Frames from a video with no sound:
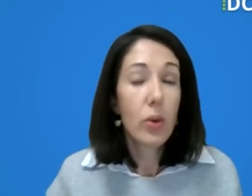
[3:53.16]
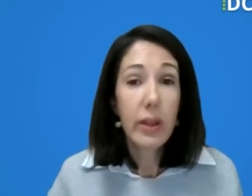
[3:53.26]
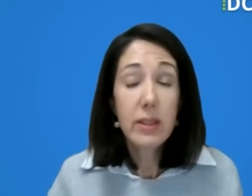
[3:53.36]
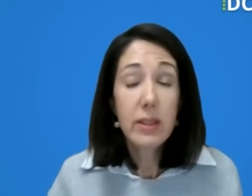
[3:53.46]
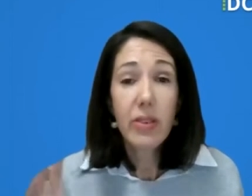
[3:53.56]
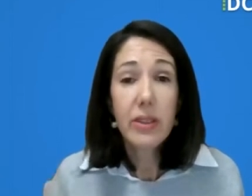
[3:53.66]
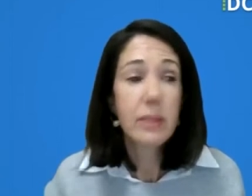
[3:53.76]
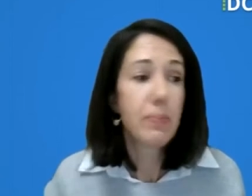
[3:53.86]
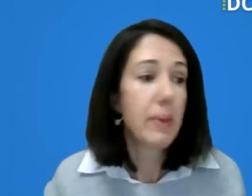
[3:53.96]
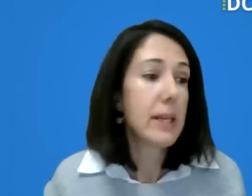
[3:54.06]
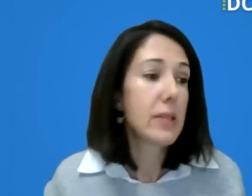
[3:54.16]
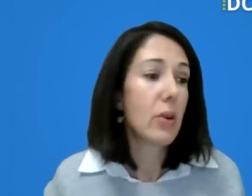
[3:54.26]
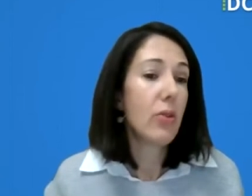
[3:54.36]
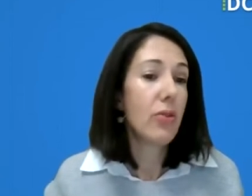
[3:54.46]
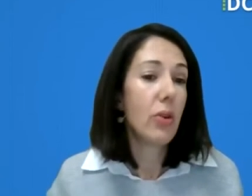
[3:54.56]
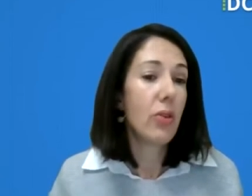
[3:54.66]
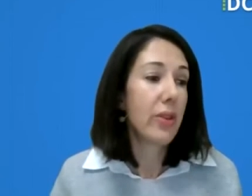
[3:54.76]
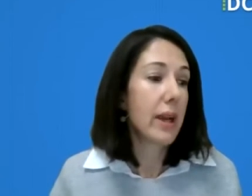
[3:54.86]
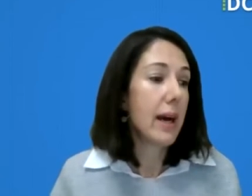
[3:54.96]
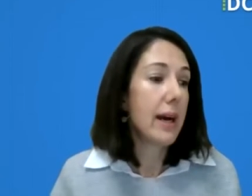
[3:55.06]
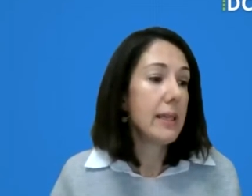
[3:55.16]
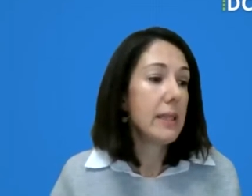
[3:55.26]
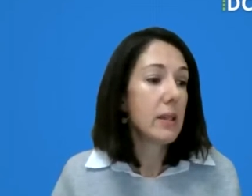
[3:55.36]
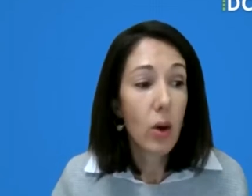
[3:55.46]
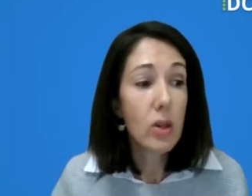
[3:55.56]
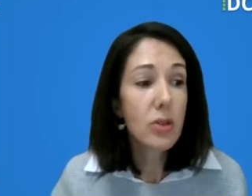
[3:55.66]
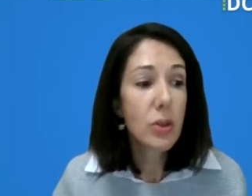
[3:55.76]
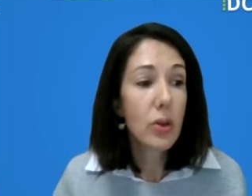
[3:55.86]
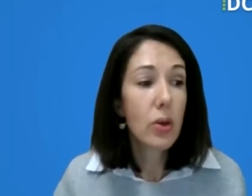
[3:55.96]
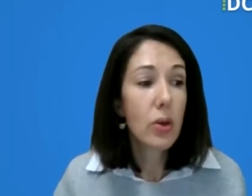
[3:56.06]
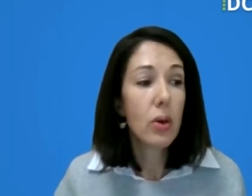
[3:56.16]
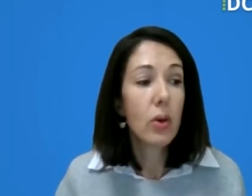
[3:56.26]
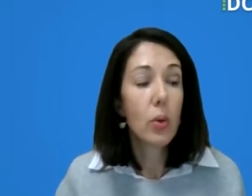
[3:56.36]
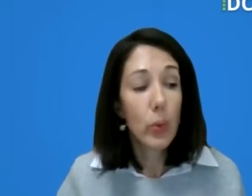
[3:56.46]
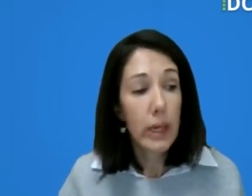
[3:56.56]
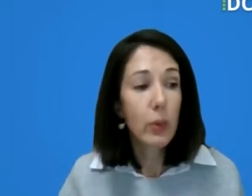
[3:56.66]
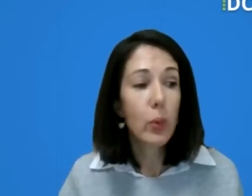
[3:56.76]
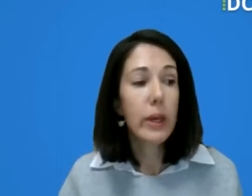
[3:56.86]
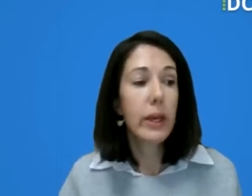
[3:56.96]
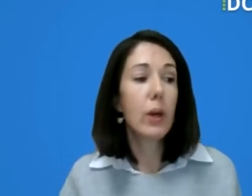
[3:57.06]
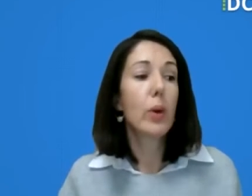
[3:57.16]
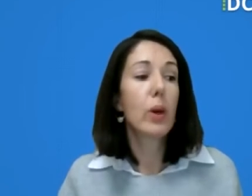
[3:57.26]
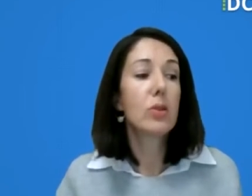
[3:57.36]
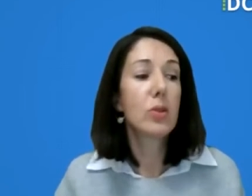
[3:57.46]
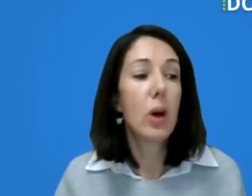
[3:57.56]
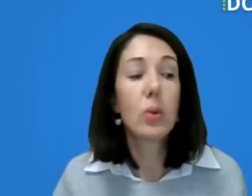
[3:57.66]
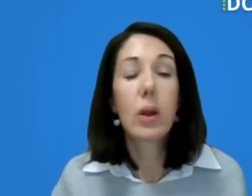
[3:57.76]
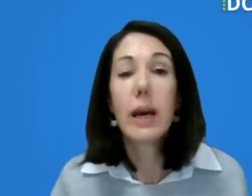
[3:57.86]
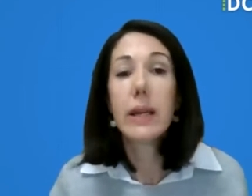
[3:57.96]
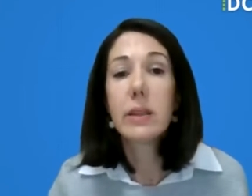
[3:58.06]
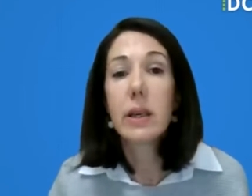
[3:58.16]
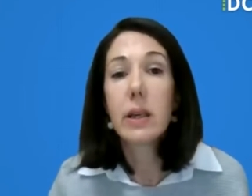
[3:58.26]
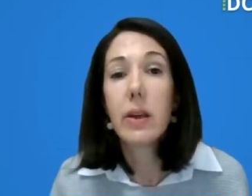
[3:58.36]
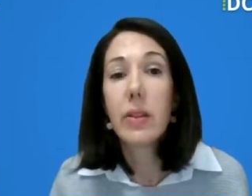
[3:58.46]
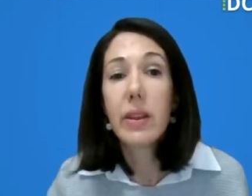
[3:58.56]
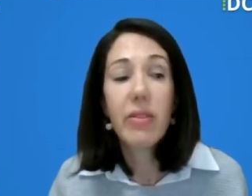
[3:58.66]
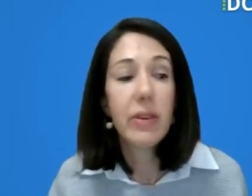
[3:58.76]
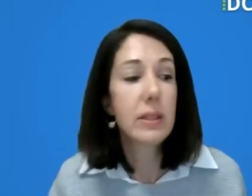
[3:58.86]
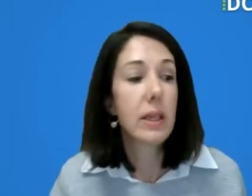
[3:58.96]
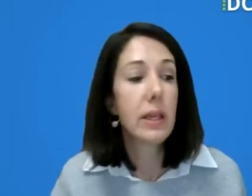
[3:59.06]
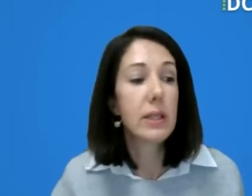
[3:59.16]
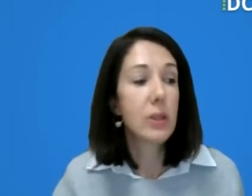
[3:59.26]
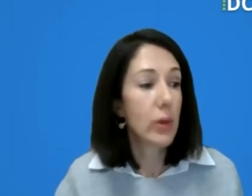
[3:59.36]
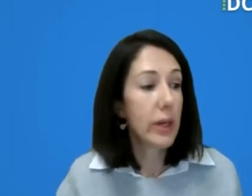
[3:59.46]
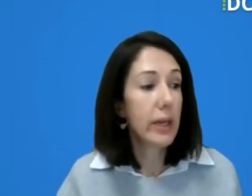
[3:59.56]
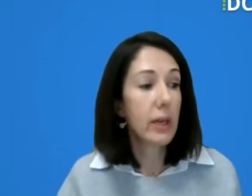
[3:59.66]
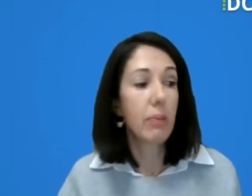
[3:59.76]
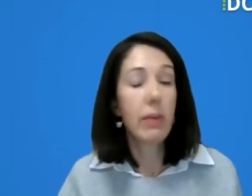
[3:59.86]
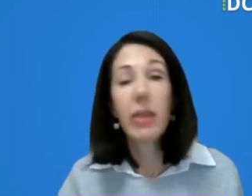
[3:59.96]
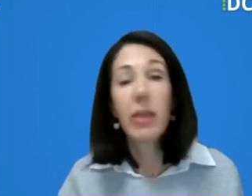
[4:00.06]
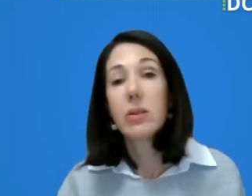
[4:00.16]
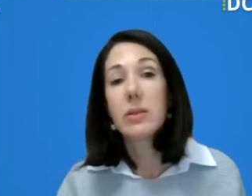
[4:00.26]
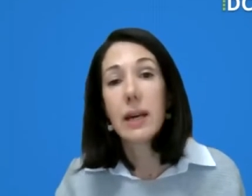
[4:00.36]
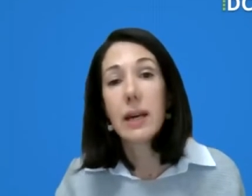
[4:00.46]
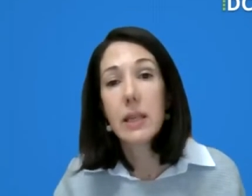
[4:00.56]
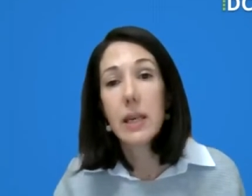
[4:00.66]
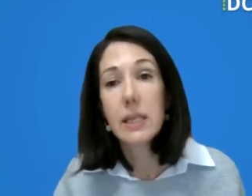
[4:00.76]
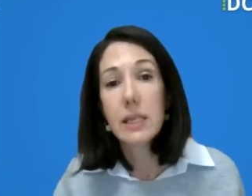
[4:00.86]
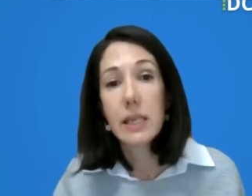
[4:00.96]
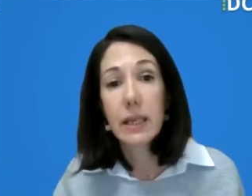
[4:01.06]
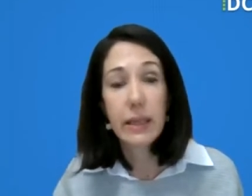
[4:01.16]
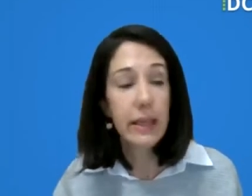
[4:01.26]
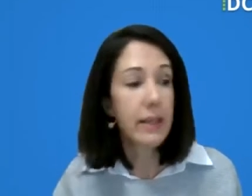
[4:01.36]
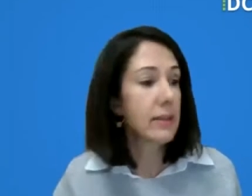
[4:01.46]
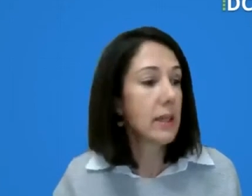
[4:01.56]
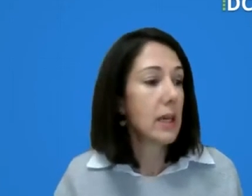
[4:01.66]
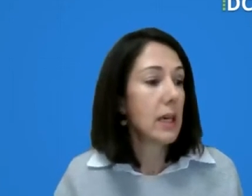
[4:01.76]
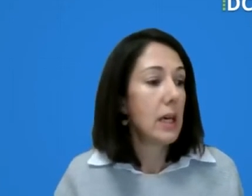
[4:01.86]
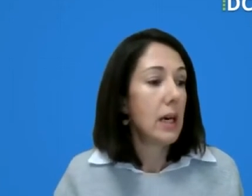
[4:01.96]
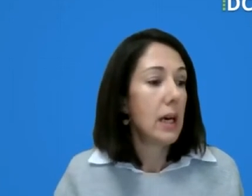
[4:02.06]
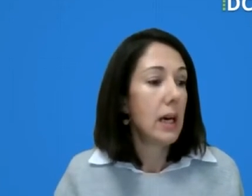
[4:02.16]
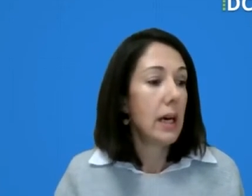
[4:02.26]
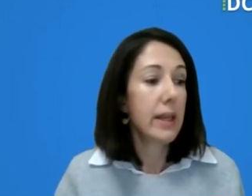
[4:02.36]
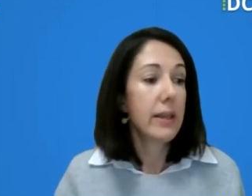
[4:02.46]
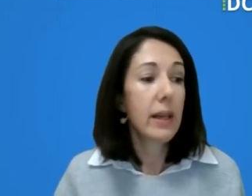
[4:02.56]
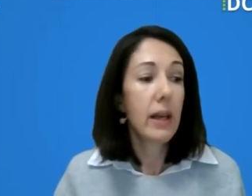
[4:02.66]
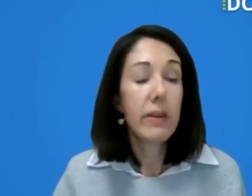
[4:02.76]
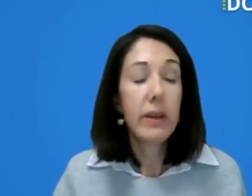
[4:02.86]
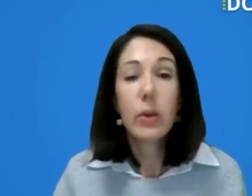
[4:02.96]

this first part of the guide, also we also outlined different training methods and techniques that can be